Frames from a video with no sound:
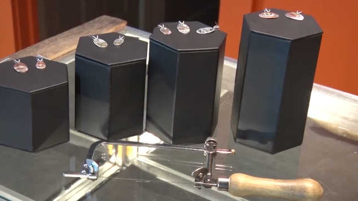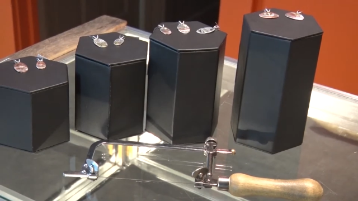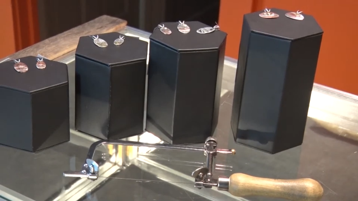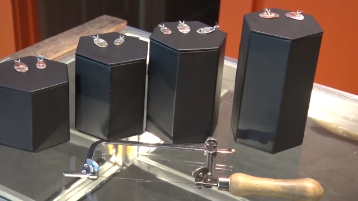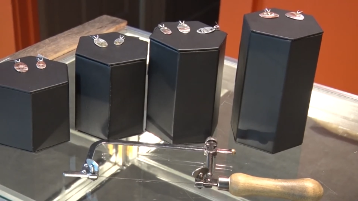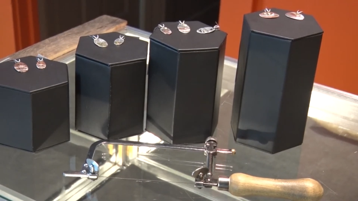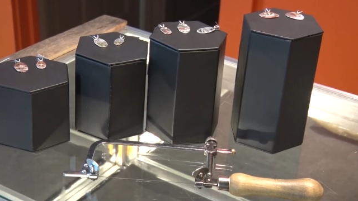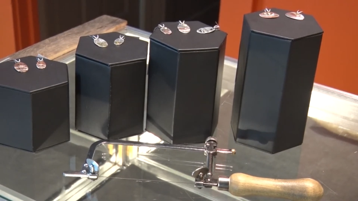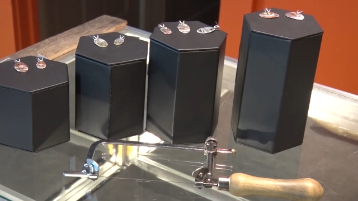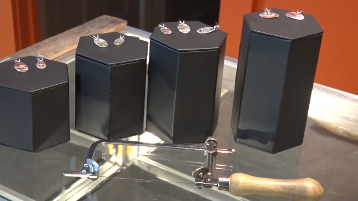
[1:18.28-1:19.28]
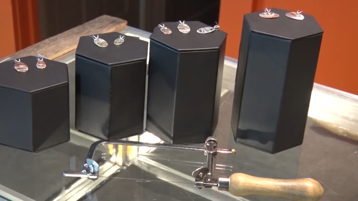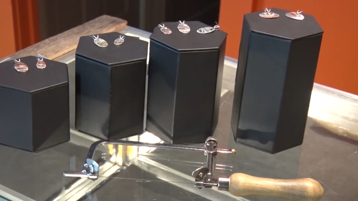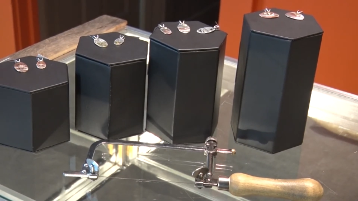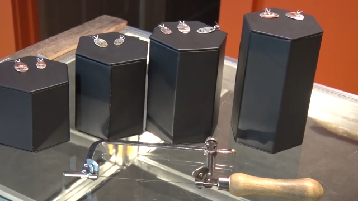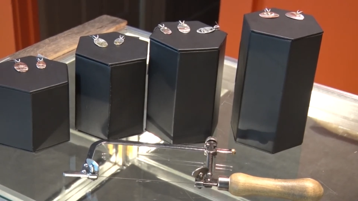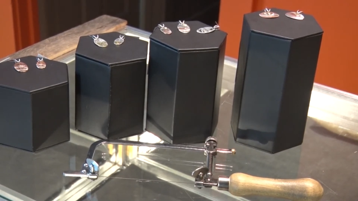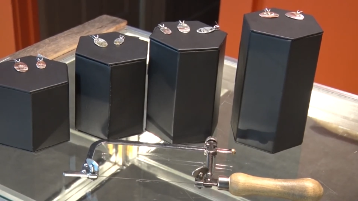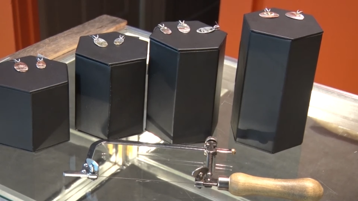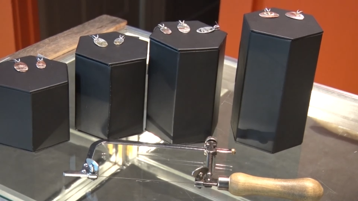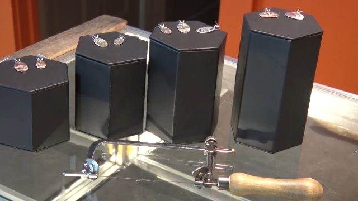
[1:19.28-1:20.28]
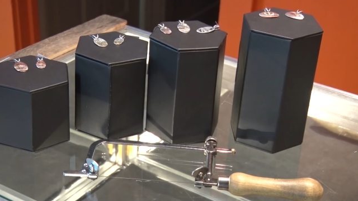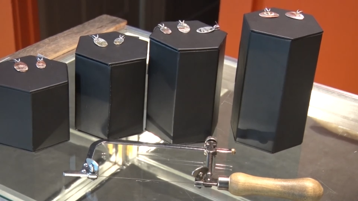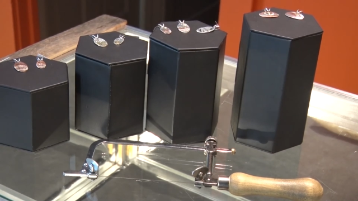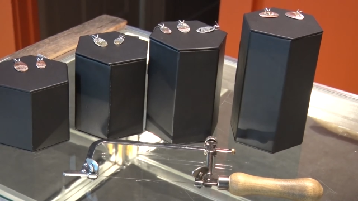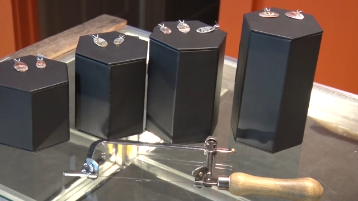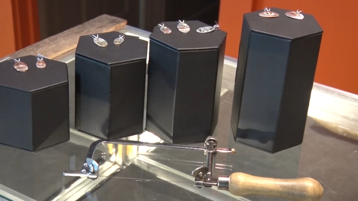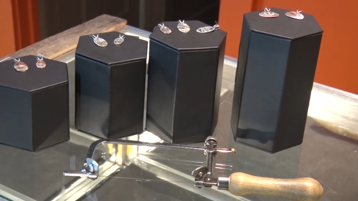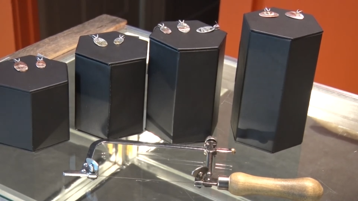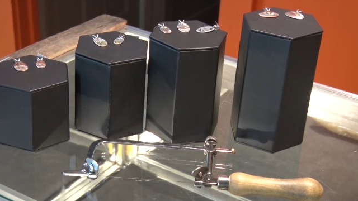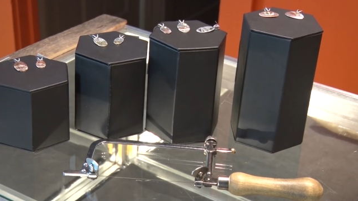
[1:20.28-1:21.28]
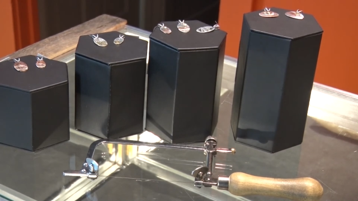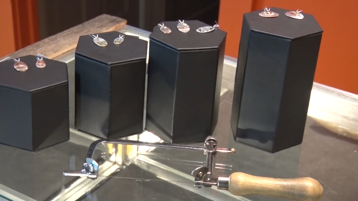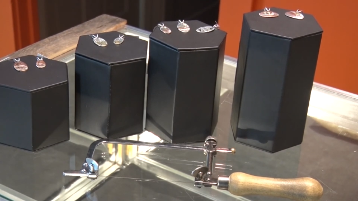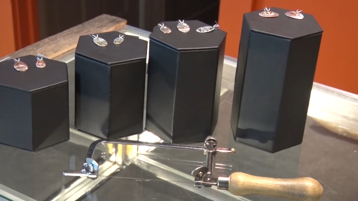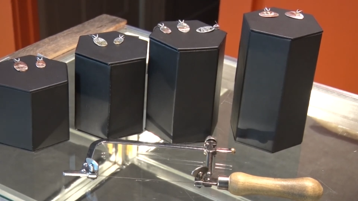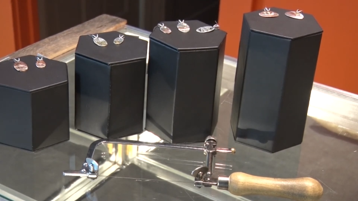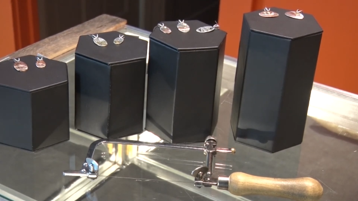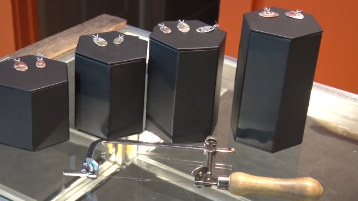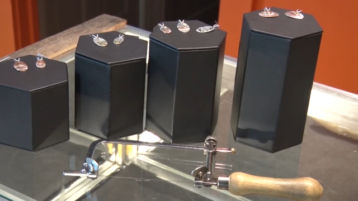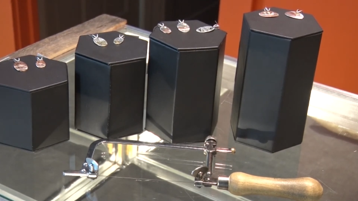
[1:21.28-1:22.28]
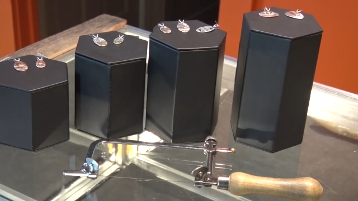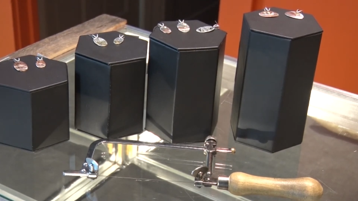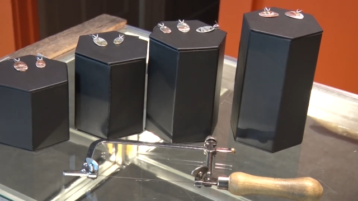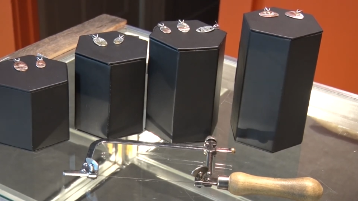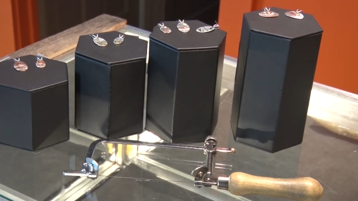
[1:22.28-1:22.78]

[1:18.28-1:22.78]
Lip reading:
(no speaker visible)